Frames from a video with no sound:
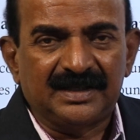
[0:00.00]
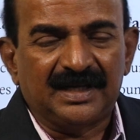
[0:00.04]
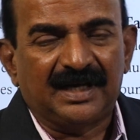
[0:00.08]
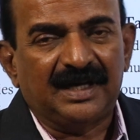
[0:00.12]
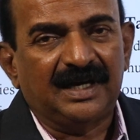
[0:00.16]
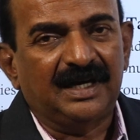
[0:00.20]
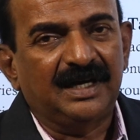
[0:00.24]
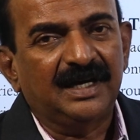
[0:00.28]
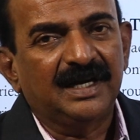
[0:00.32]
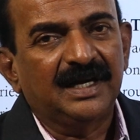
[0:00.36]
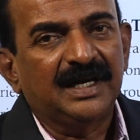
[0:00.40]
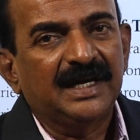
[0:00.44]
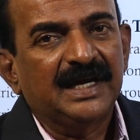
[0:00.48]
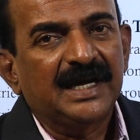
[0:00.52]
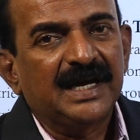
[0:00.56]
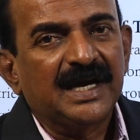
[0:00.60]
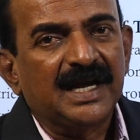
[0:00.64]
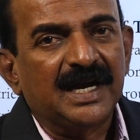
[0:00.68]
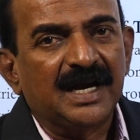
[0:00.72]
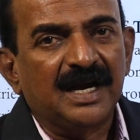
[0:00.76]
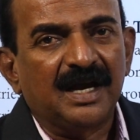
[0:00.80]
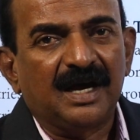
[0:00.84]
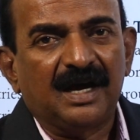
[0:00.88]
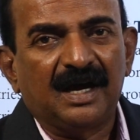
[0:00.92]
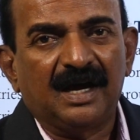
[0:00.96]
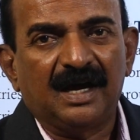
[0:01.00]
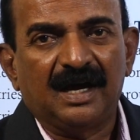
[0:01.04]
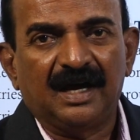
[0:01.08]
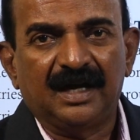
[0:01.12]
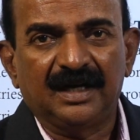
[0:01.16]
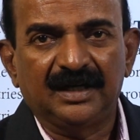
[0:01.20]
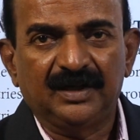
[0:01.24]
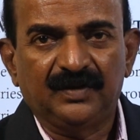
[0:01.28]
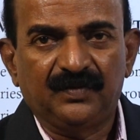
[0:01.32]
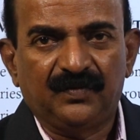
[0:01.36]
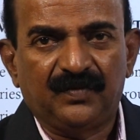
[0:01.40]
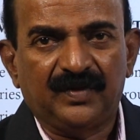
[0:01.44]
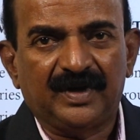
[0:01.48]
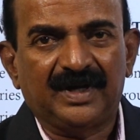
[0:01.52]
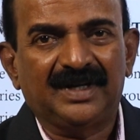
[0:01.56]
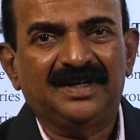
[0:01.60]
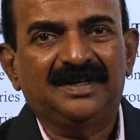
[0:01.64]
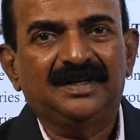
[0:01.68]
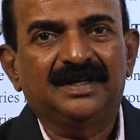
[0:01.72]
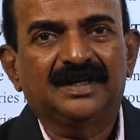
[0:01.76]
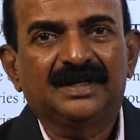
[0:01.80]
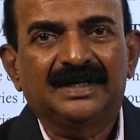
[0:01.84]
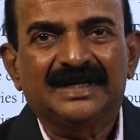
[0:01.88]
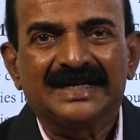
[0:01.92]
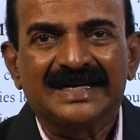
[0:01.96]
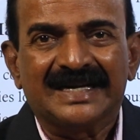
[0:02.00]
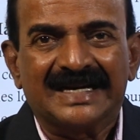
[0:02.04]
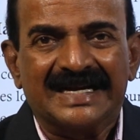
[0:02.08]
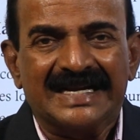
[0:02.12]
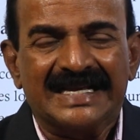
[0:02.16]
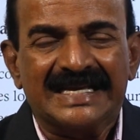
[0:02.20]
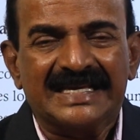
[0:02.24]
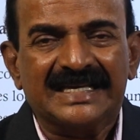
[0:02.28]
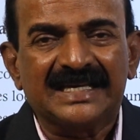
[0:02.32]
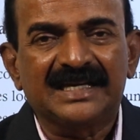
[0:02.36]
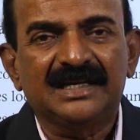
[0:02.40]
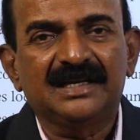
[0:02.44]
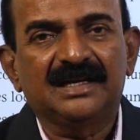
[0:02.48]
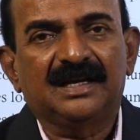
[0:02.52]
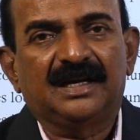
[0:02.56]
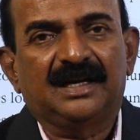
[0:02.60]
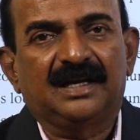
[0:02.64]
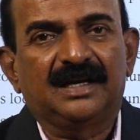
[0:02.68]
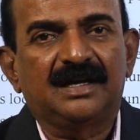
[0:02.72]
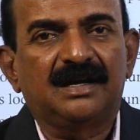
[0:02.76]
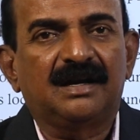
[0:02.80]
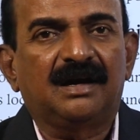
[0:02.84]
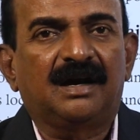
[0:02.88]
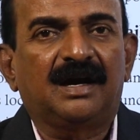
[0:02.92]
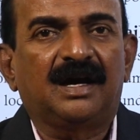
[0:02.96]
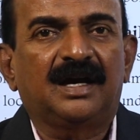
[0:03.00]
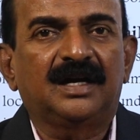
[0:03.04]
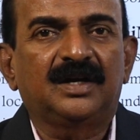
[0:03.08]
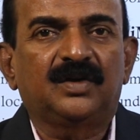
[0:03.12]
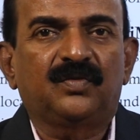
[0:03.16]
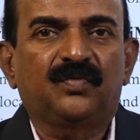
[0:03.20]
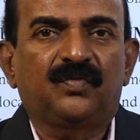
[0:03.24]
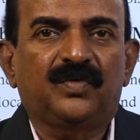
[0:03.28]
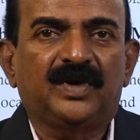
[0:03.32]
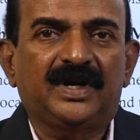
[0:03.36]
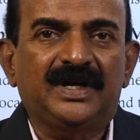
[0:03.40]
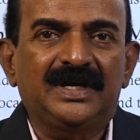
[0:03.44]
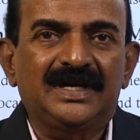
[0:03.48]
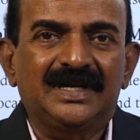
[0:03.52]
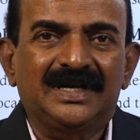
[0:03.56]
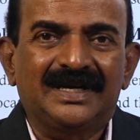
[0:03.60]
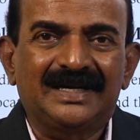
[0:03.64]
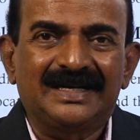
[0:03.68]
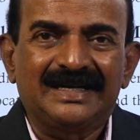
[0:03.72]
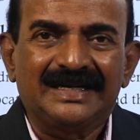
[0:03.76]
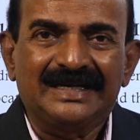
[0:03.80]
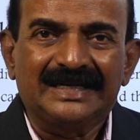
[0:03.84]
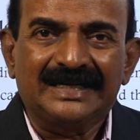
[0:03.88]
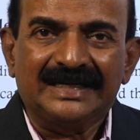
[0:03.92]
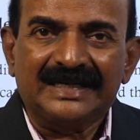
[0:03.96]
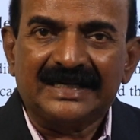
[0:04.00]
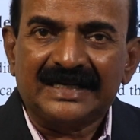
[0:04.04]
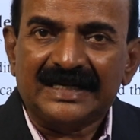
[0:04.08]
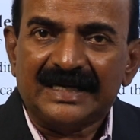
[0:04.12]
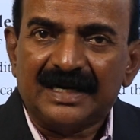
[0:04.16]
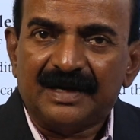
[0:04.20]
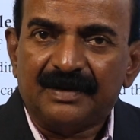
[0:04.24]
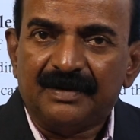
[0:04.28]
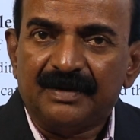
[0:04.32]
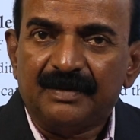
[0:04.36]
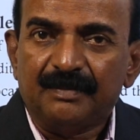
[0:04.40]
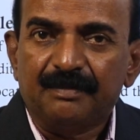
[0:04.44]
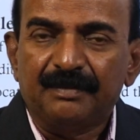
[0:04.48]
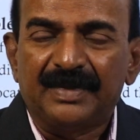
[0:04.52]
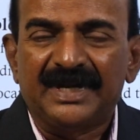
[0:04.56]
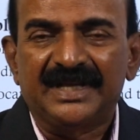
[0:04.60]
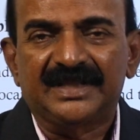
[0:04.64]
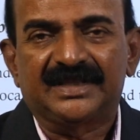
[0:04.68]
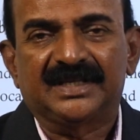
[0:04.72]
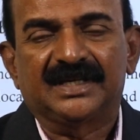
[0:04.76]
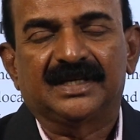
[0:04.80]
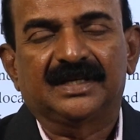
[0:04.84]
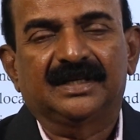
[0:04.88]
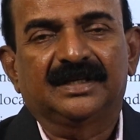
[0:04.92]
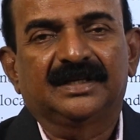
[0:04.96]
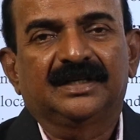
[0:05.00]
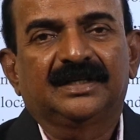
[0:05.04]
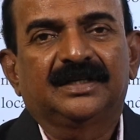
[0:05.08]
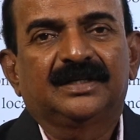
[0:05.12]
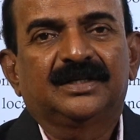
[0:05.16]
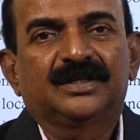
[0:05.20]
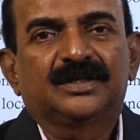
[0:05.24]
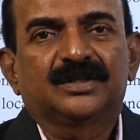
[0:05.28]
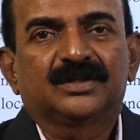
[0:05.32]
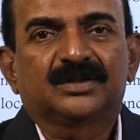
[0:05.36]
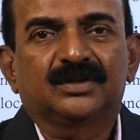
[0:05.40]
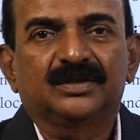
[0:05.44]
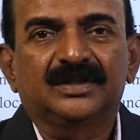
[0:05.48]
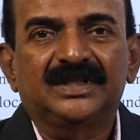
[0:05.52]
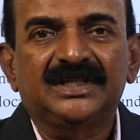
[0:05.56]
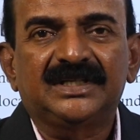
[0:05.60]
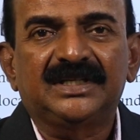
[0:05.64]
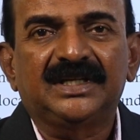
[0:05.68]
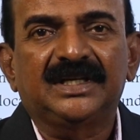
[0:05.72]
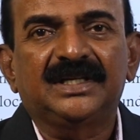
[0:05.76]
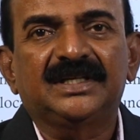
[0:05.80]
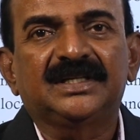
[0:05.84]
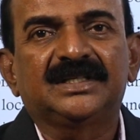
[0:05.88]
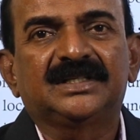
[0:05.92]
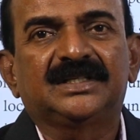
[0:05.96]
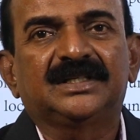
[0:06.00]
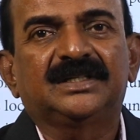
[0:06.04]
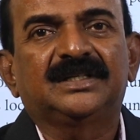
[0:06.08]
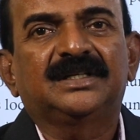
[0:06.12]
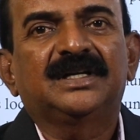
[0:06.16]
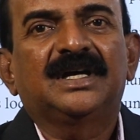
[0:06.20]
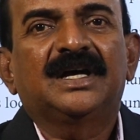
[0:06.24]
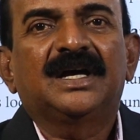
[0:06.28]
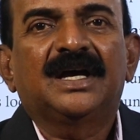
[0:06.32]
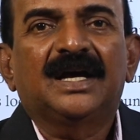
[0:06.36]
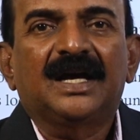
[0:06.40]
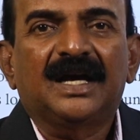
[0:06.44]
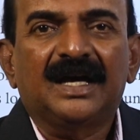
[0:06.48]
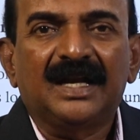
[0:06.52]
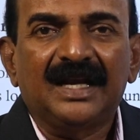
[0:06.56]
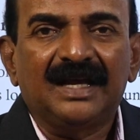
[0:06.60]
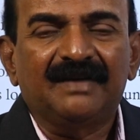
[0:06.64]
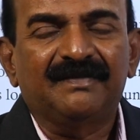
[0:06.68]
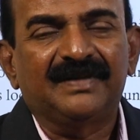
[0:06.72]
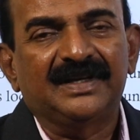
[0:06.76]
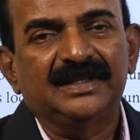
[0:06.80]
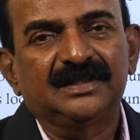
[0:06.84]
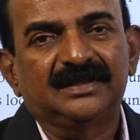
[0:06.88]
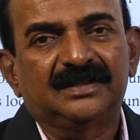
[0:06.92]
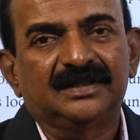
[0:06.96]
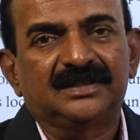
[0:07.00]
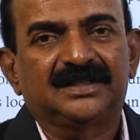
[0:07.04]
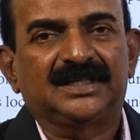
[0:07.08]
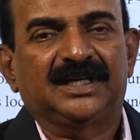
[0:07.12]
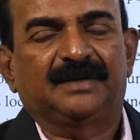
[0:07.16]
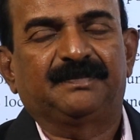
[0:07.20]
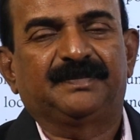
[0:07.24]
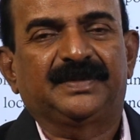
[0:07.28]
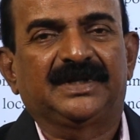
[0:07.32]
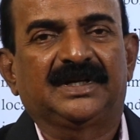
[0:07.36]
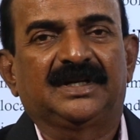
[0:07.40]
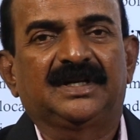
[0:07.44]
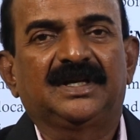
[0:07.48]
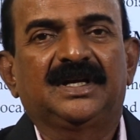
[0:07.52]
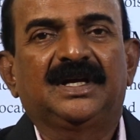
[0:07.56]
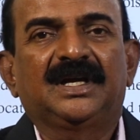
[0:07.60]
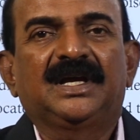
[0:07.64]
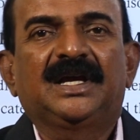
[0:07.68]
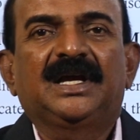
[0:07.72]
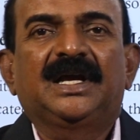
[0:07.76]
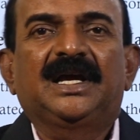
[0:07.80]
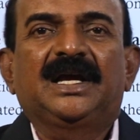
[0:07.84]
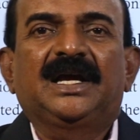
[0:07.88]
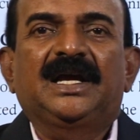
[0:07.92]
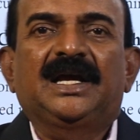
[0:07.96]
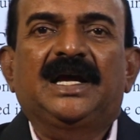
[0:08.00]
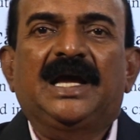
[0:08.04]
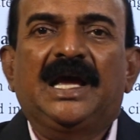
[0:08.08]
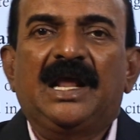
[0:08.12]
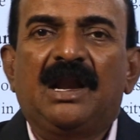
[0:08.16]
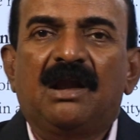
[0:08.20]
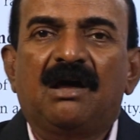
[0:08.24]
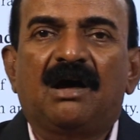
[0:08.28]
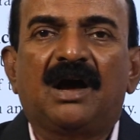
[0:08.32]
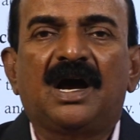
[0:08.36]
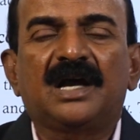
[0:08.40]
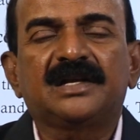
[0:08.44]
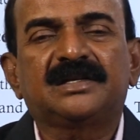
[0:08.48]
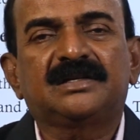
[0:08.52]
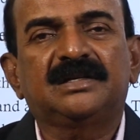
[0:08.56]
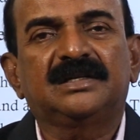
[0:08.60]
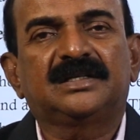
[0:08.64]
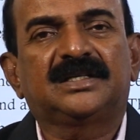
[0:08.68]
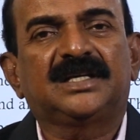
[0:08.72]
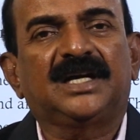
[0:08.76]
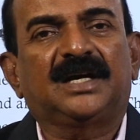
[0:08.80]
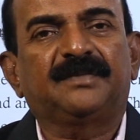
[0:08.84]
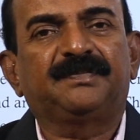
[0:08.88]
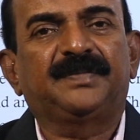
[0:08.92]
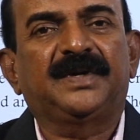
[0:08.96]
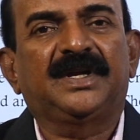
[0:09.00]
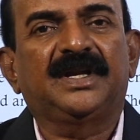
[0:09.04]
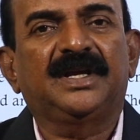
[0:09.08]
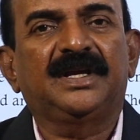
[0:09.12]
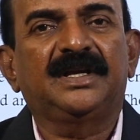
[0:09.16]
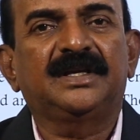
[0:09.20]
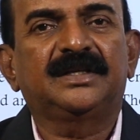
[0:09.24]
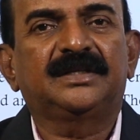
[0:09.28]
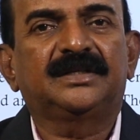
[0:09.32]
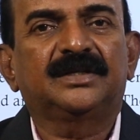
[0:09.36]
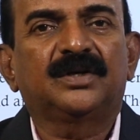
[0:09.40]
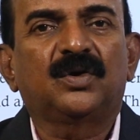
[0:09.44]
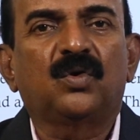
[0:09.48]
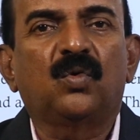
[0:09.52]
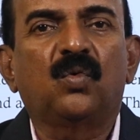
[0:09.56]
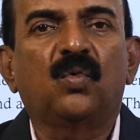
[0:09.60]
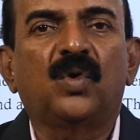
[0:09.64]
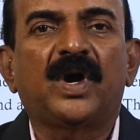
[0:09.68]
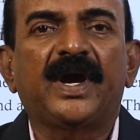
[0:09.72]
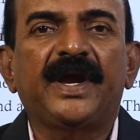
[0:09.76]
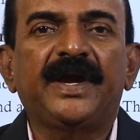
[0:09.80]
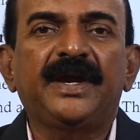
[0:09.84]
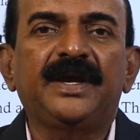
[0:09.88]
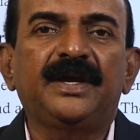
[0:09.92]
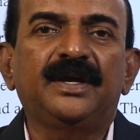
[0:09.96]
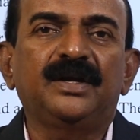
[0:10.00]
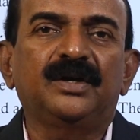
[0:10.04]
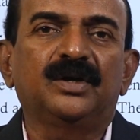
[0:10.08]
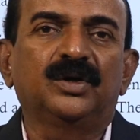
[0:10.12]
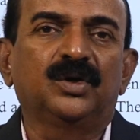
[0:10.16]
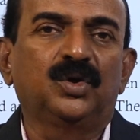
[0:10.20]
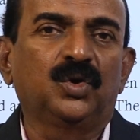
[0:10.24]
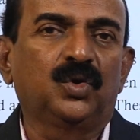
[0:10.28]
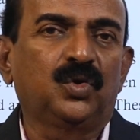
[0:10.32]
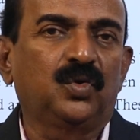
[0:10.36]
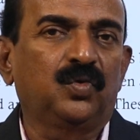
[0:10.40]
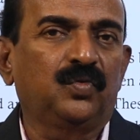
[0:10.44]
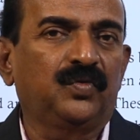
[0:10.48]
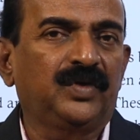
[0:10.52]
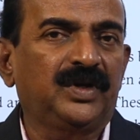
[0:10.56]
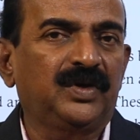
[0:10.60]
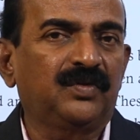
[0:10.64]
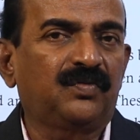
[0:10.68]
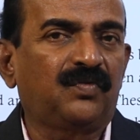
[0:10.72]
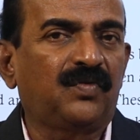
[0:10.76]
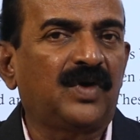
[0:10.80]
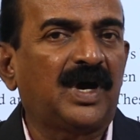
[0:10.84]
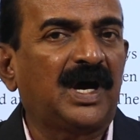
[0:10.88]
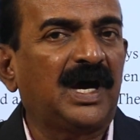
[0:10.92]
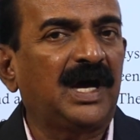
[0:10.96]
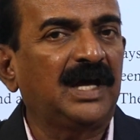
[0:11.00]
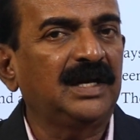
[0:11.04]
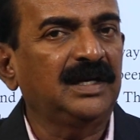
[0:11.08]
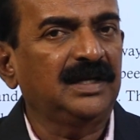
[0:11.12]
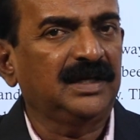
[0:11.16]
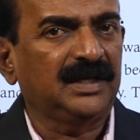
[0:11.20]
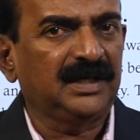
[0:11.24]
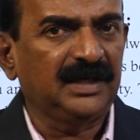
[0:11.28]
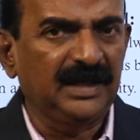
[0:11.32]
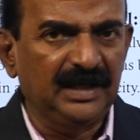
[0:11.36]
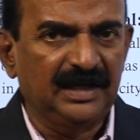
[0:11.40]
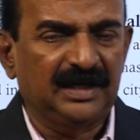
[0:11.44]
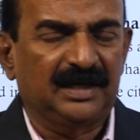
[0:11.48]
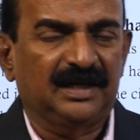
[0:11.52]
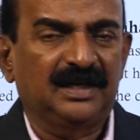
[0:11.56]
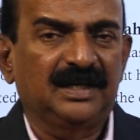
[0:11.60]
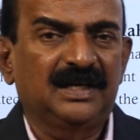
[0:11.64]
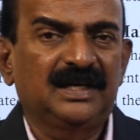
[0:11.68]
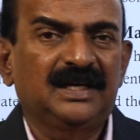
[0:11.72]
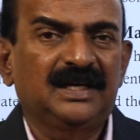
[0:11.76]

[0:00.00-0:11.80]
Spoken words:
the not for drinking and not for breathing. So this is 11th chapter, and last chapter is why do we fall ill.